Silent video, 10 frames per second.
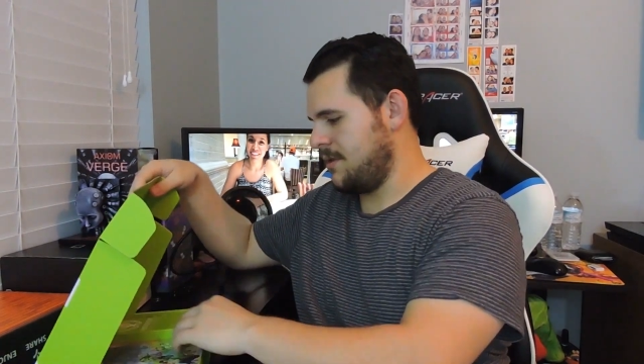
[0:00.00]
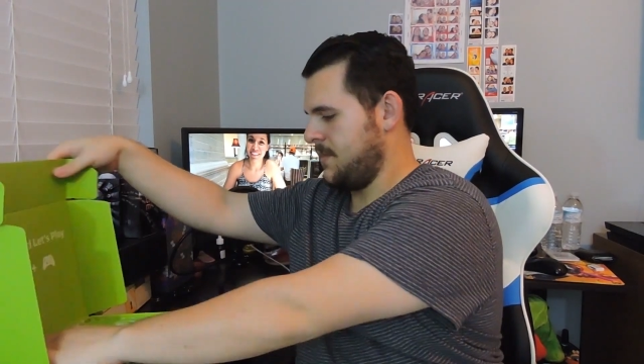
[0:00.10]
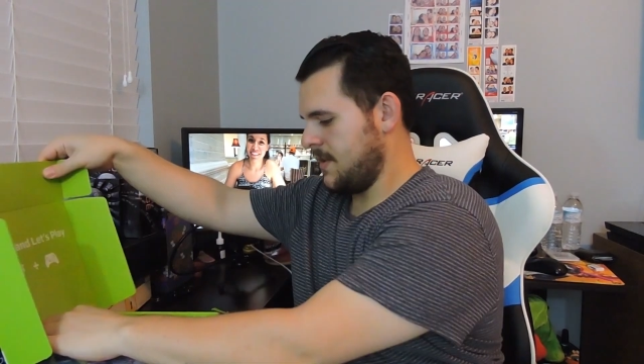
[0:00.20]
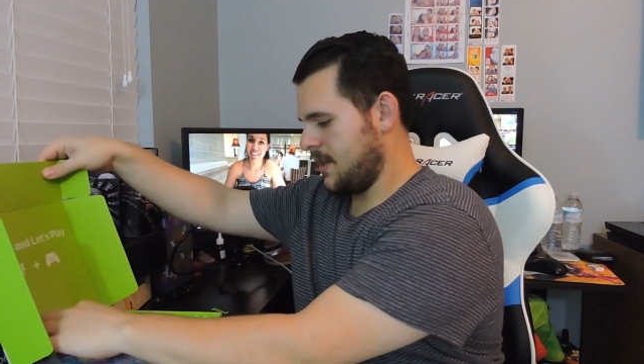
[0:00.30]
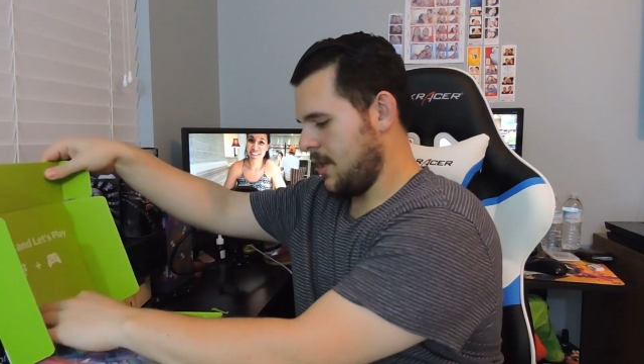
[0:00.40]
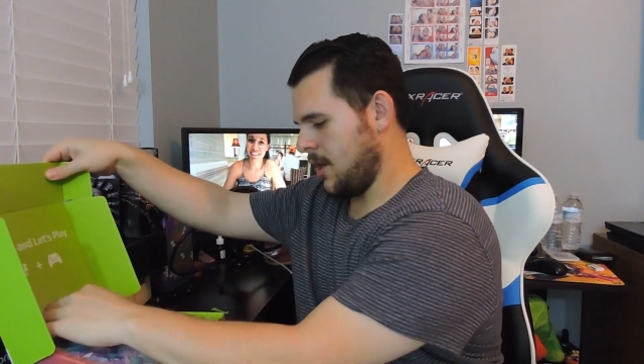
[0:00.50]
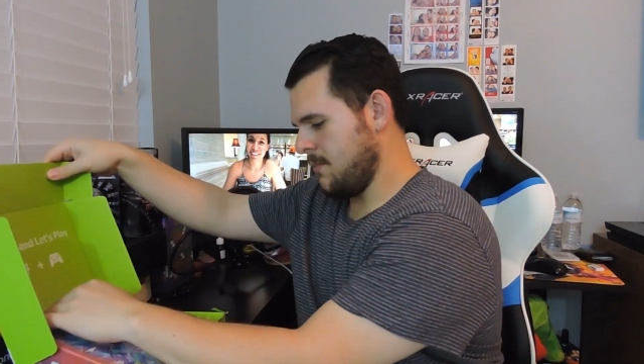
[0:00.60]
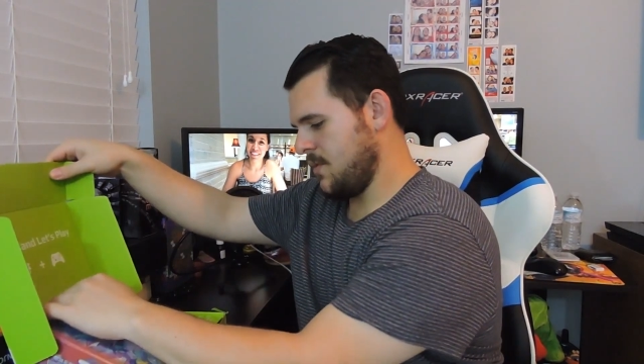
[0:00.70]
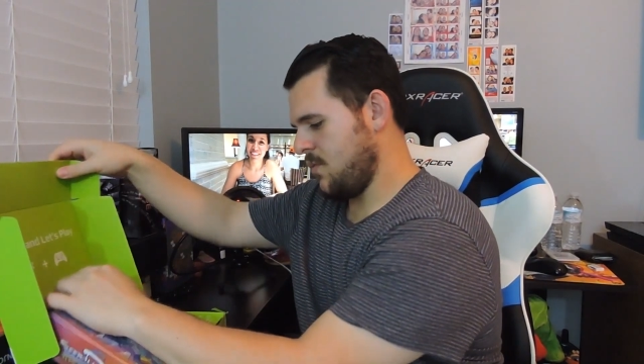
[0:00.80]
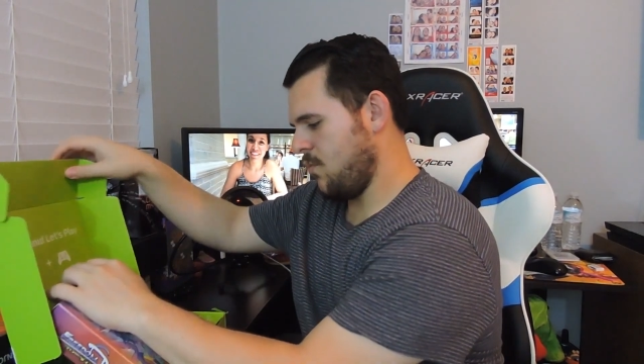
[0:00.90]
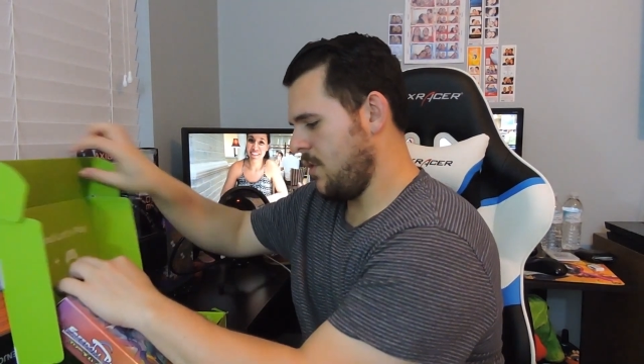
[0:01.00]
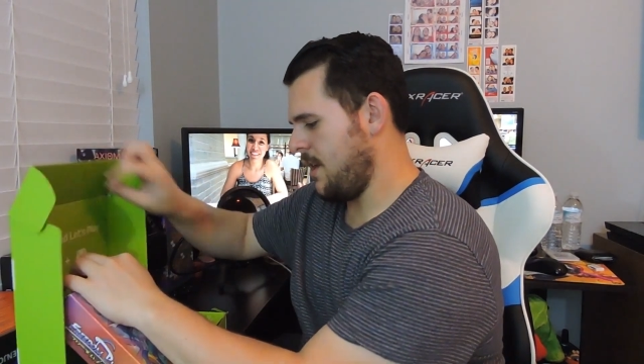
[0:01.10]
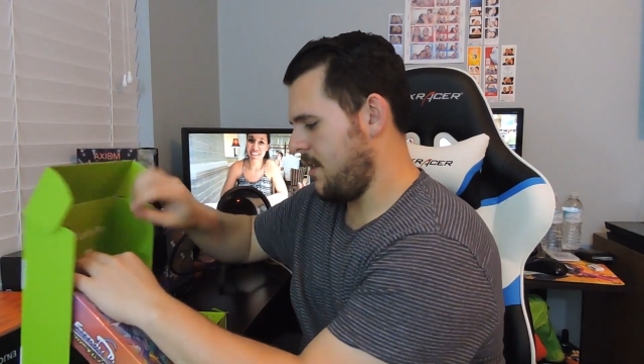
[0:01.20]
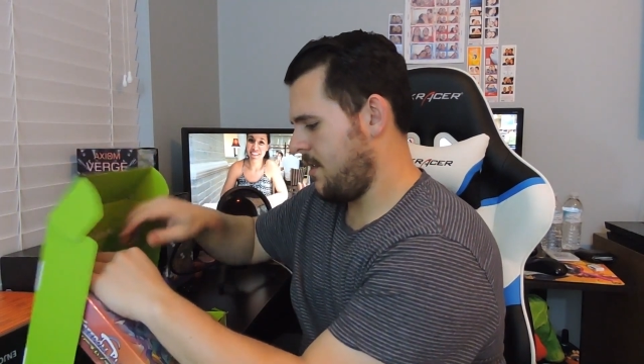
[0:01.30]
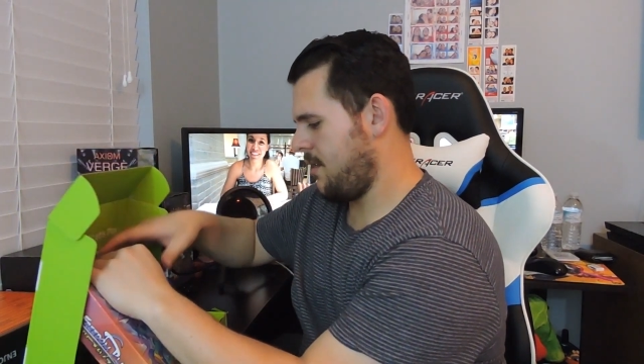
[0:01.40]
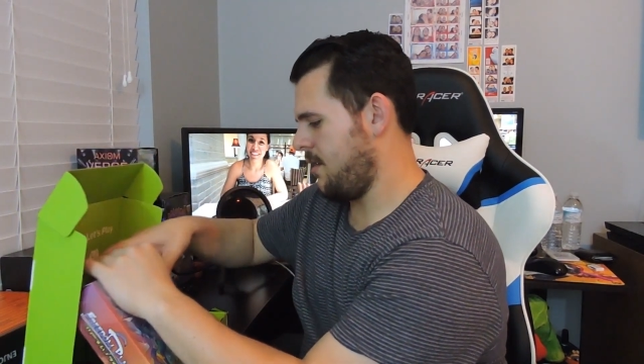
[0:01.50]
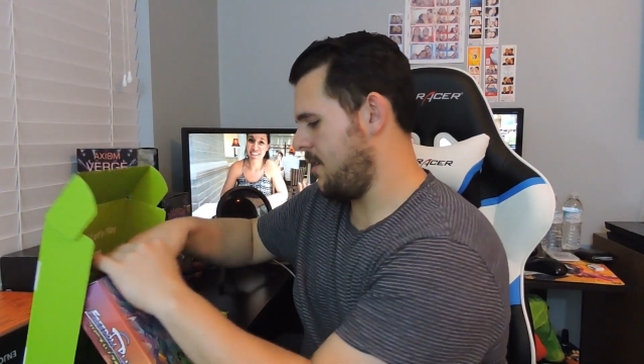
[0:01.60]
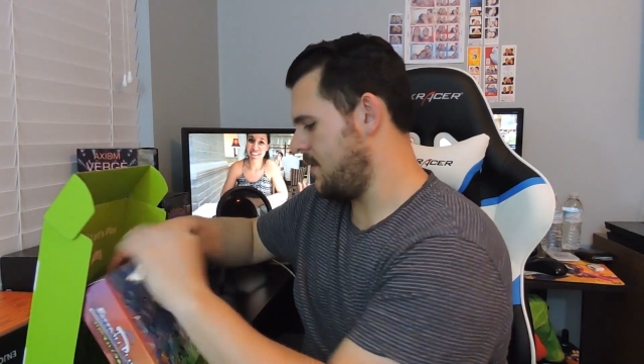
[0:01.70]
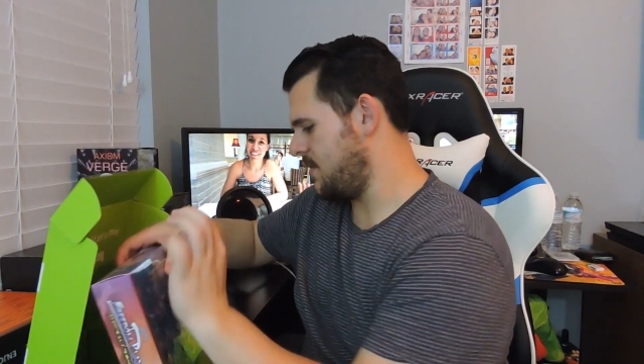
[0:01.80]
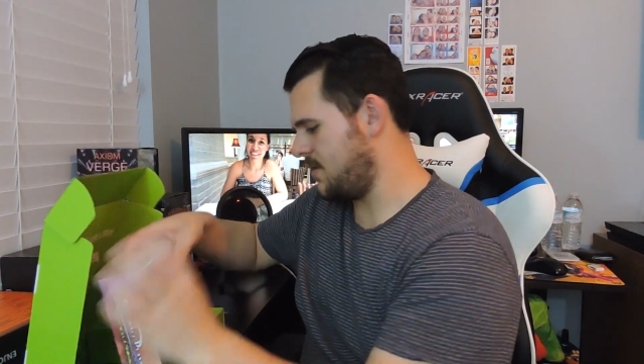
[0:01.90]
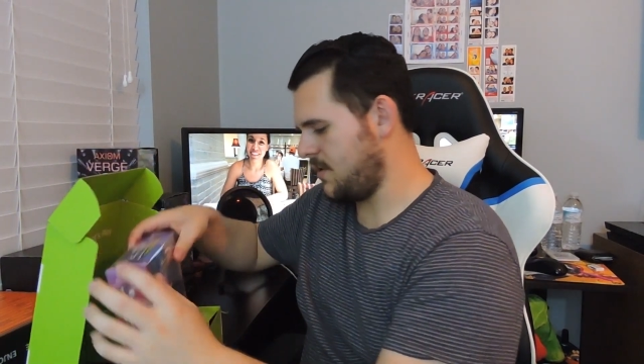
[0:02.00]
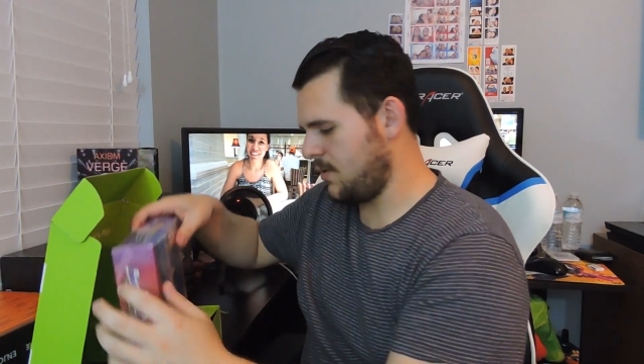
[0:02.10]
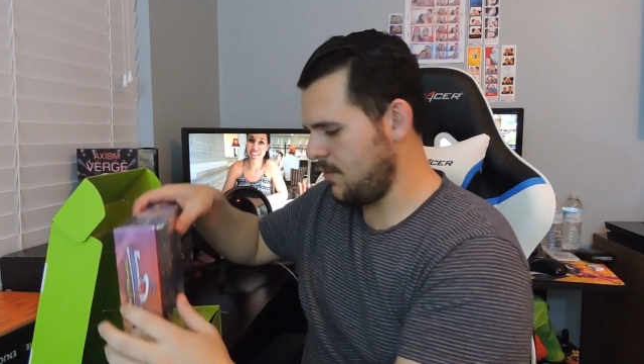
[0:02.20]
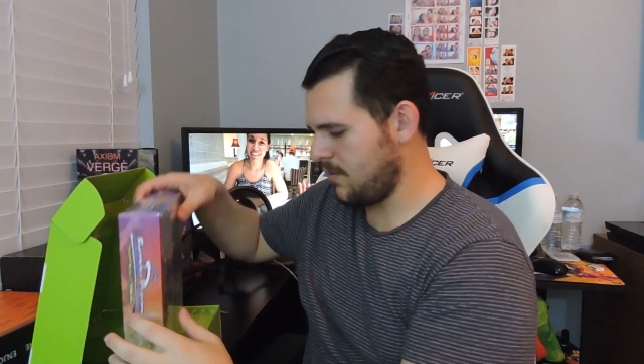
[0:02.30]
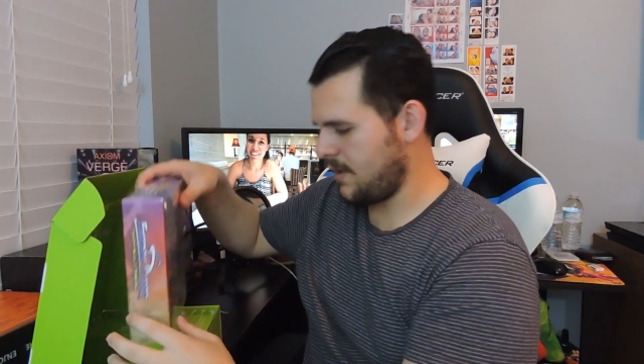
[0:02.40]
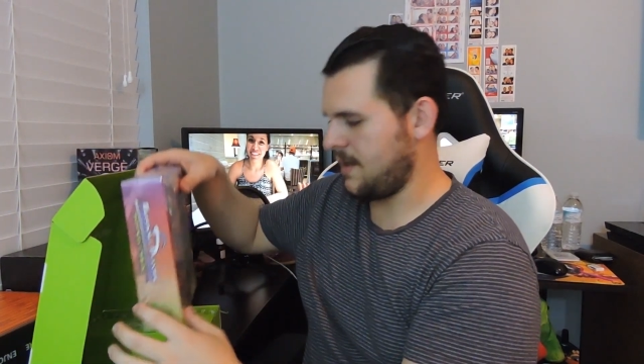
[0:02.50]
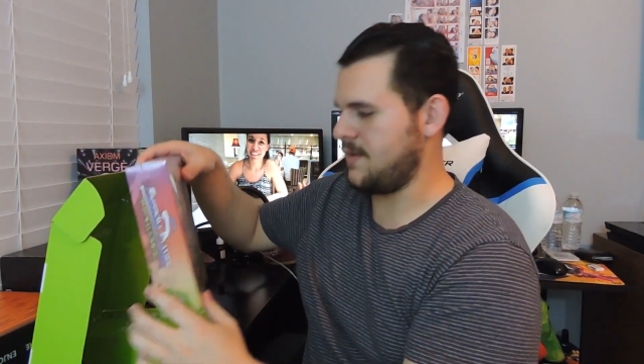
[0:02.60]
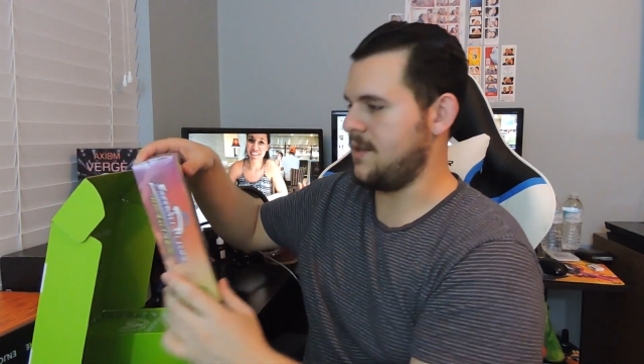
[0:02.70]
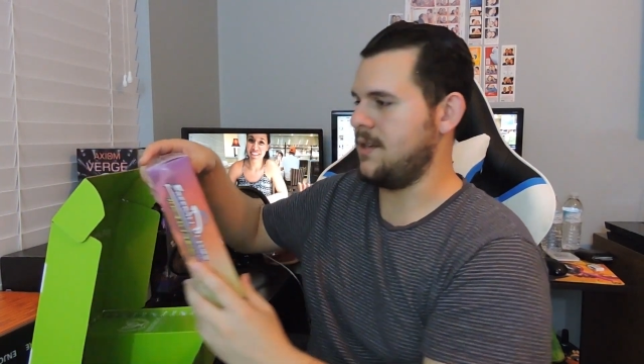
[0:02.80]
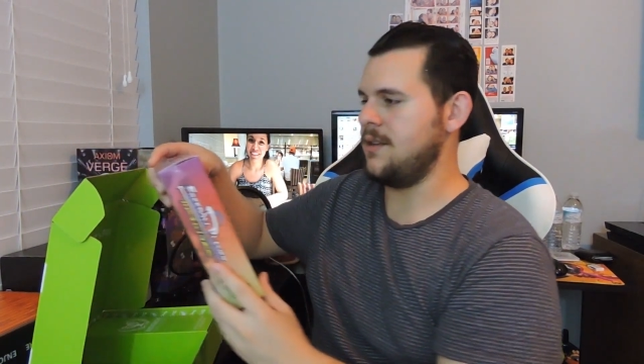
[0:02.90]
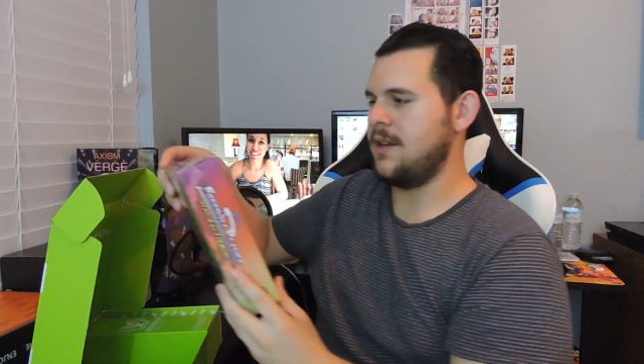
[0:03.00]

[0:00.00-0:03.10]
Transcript: This comes with two things in it.